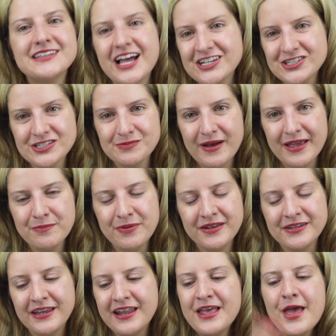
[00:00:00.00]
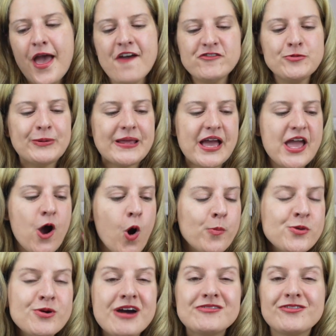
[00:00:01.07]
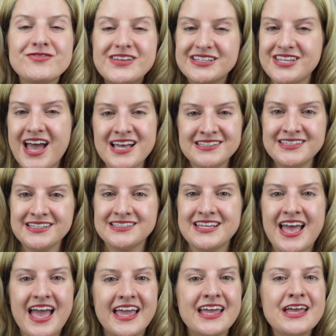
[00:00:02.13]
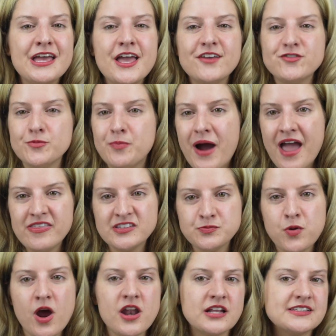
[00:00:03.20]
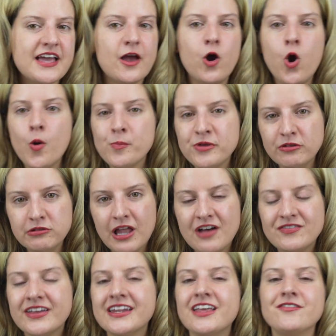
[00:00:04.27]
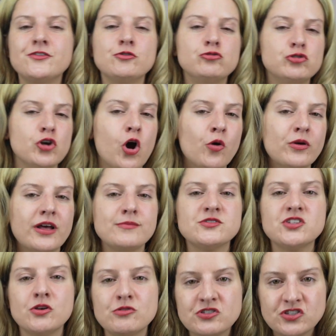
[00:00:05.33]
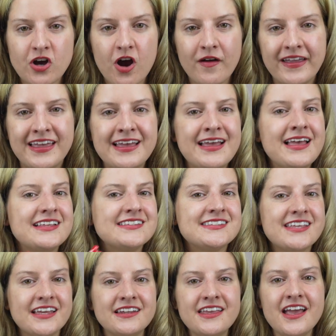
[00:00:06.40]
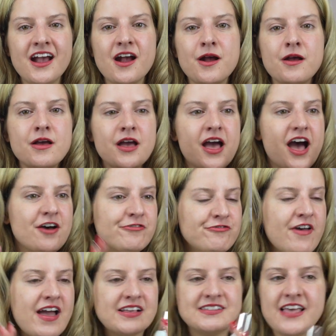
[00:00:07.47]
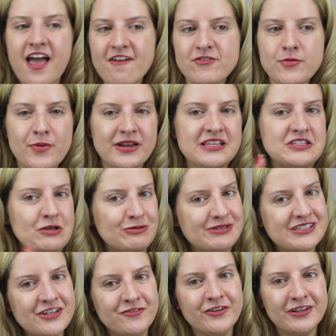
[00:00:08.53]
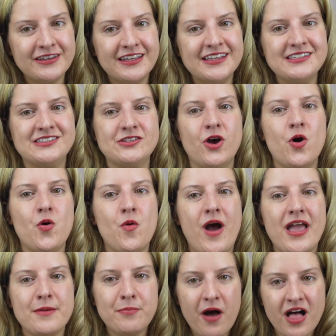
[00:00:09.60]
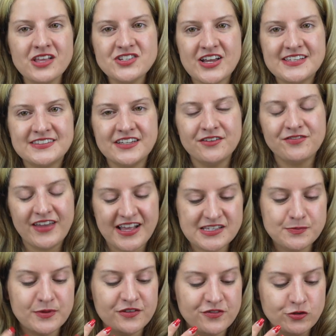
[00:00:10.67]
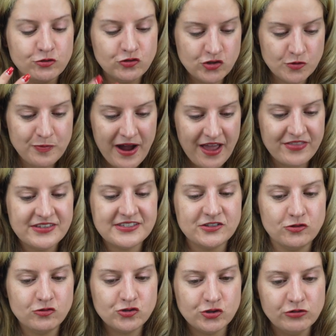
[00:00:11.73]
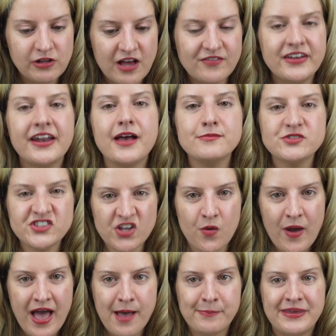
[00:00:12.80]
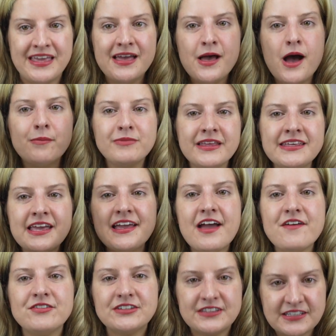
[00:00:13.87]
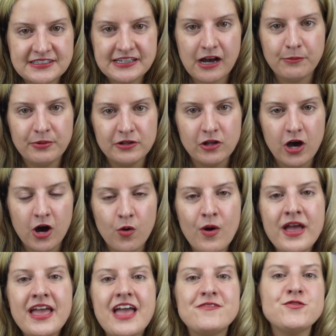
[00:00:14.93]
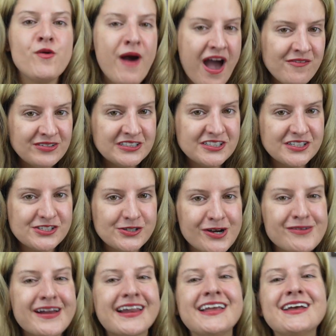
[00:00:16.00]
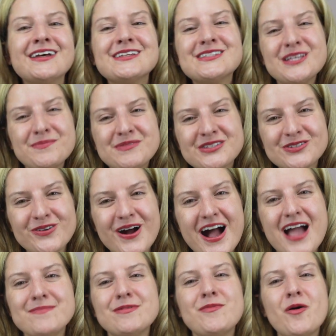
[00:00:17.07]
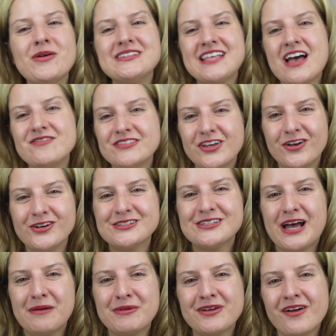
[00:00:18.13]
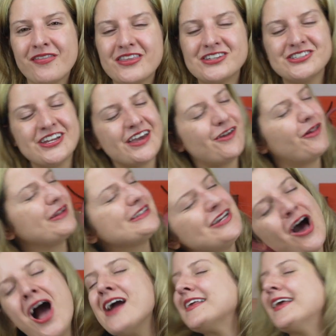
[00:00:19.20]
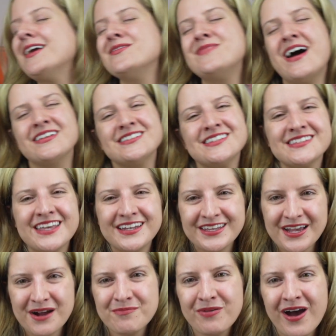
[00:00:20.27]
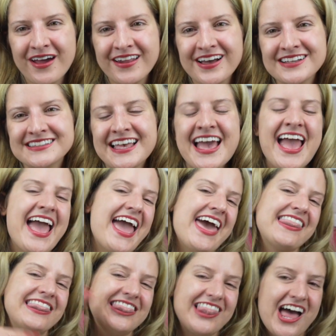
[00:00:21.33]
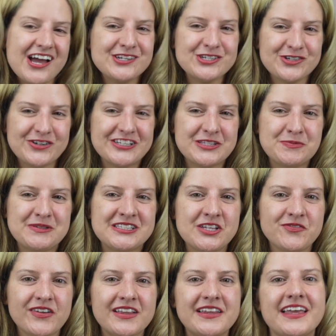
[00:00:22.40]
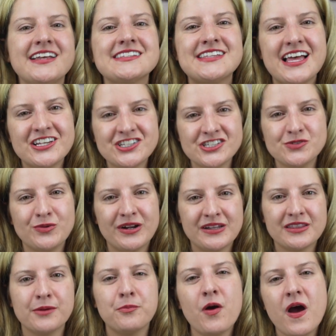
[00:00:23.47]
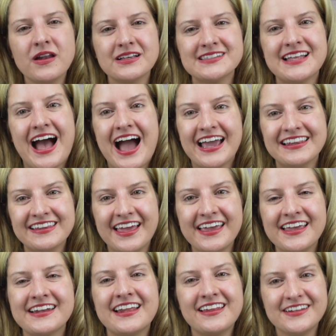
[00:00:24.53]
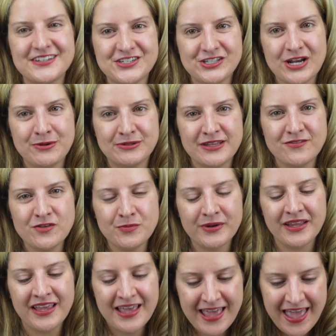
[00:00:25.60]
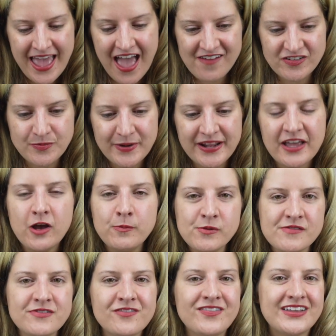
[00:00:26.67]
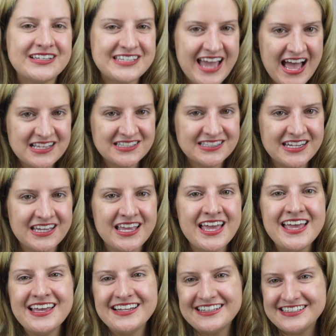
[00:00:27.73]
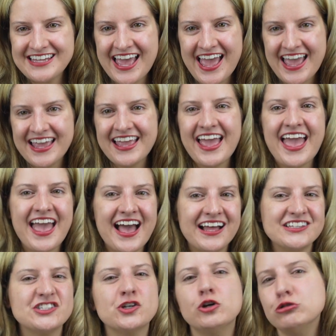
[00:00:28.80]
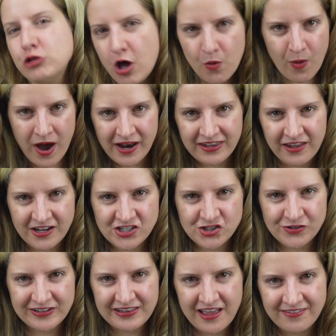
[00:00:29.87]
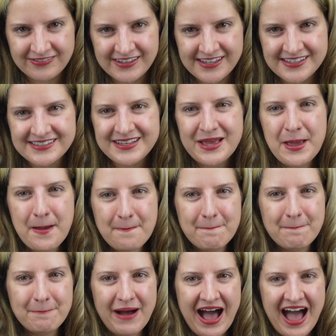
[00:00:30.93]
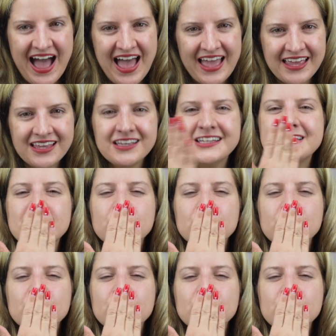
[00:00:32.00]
That's just my opinion. Everybody, I hope you have a fantastic day. If you buy this product, I hope you love it. If you don't, I'm so sorry. Skincare affects everybody so differently, so I apologize in advance, but if you do buy this and you do love it, I'm so happy. I'm linking everything down below. If you haven't done so already, subscribe. I'm always having a good time here on this channel and talking about skincare products and luxury specifically, because that's just what the products that I like and I like to share with everybody. Everybody, I hope you have a fantastic day and glow on, luxury lovelies. Bye.